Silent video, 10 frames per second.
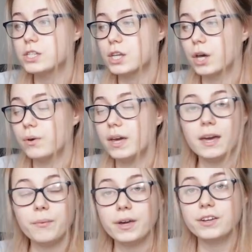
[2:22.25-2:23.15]
So
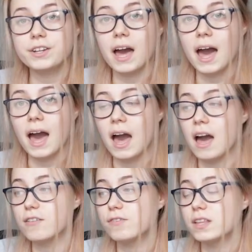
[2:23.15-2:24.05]
here we're going to
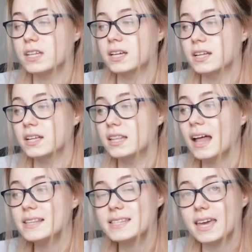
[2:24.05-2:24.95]
have the
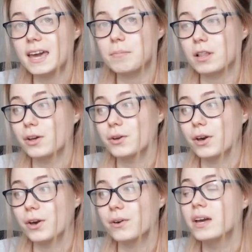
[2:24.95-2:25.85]
landscape
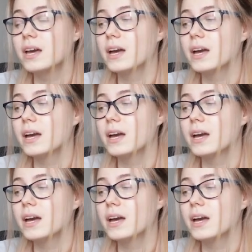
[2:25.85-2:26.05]
logo,